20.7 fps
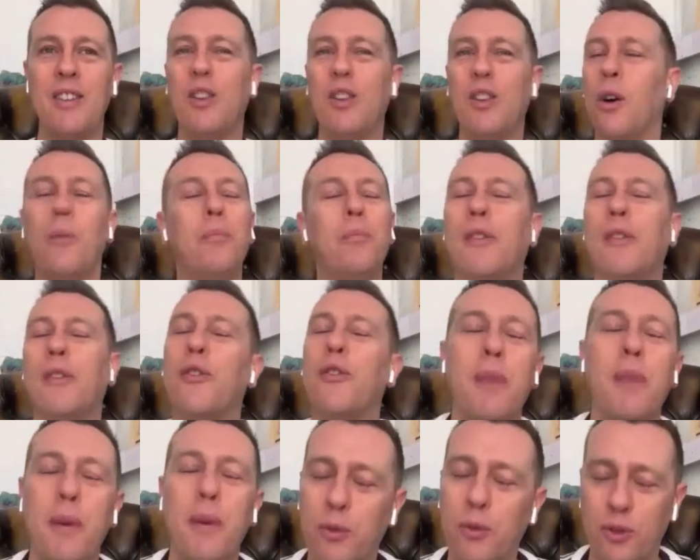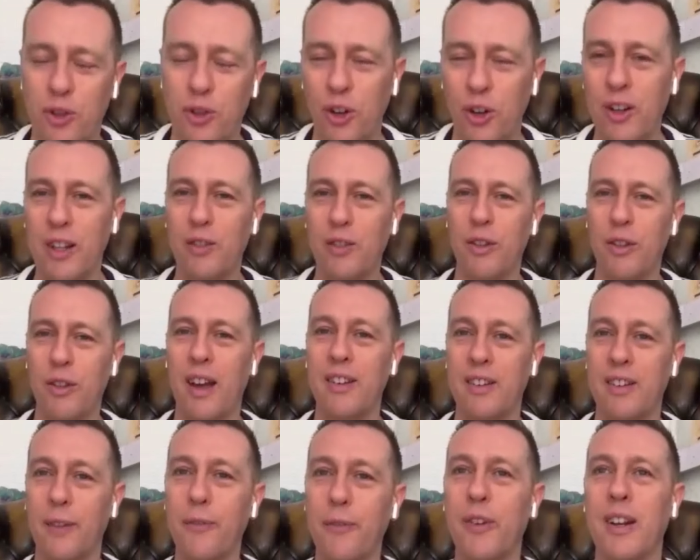you know, different people journey through
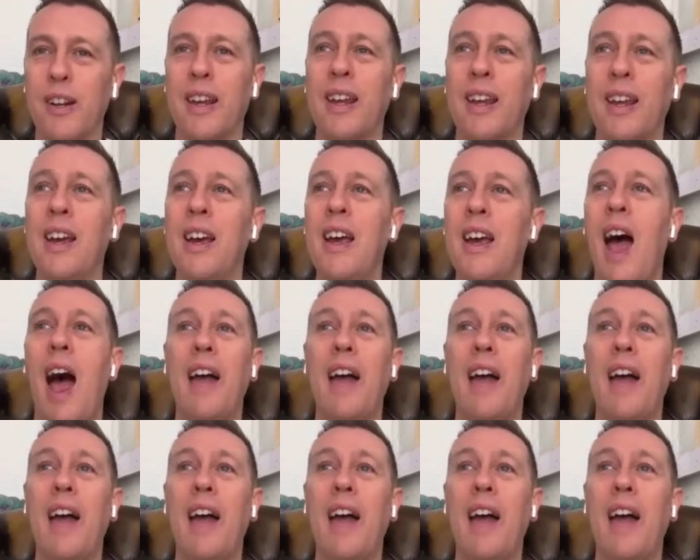that differently.